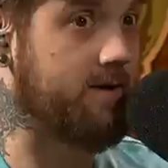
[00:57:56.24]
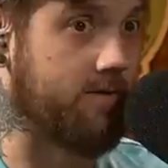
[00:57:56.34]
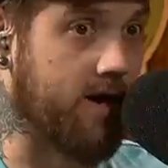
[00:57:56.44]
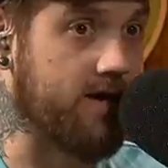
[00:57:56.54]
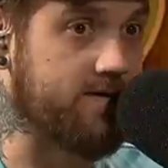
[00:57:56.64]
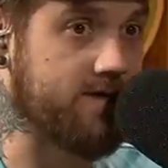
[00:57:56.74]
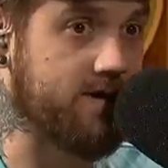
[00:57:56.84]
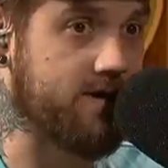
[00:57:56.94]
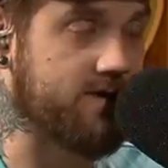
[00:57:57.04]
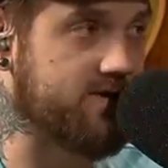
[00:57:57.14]
great.
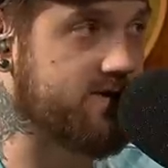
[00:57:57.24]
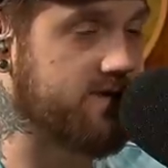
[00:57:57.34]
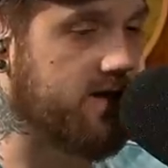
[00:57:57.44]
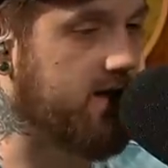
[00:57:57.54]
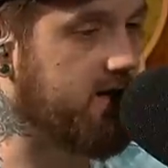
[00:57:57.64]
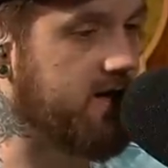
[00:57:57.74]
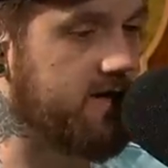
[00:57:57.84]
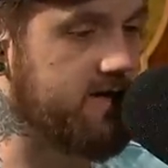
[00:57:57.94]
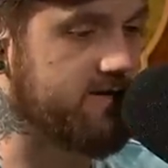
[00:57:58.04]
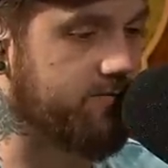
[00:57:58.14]
It's I get it.
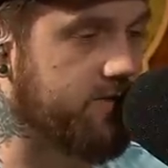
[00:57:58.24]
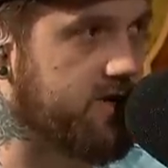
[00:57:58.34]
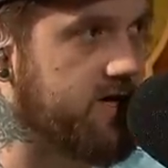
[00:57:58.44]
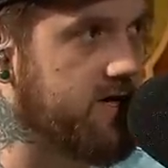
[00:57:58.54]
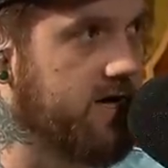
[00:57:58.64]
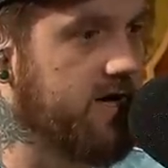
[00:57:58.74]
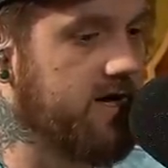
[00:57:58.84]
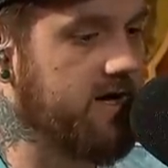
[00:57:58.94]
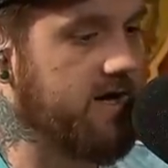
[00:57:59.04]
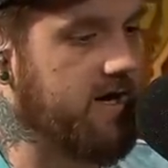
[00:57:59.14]
He's a rookie,
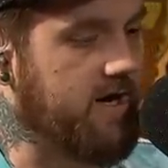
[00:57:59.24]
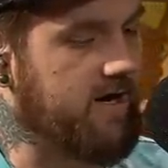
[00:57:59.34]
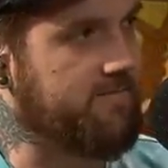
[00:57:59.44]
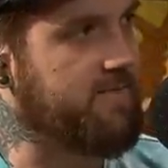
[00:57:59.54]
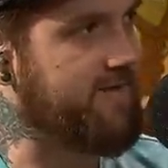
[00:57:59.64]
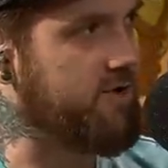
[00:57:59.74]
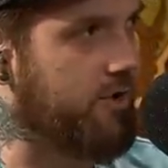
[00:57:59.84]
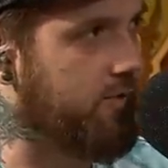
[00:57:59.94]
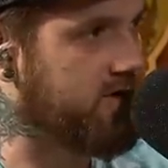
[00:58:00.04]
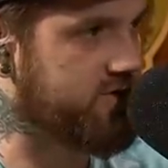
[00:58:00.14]
and maybe you
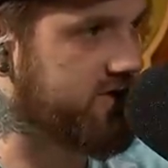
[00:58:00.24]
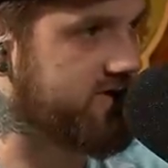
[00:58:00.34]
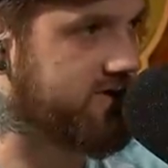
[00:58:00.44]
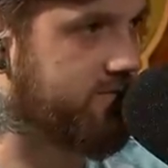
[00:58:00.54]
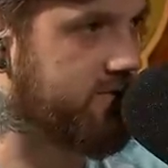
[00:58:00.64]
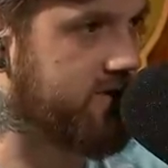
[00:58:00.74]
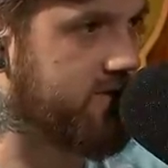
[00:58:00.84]
don't want to trust the rookie